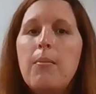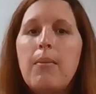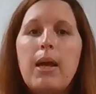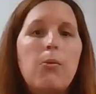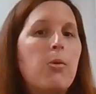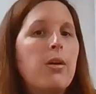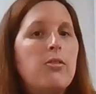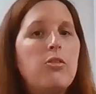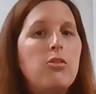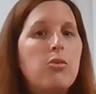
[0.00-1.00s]
might
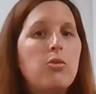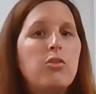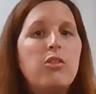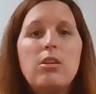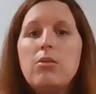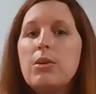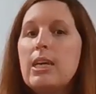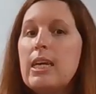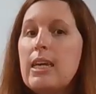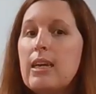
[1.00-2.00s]
want to see you
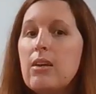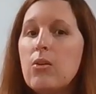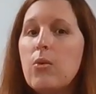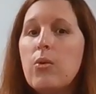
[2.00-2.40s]
again,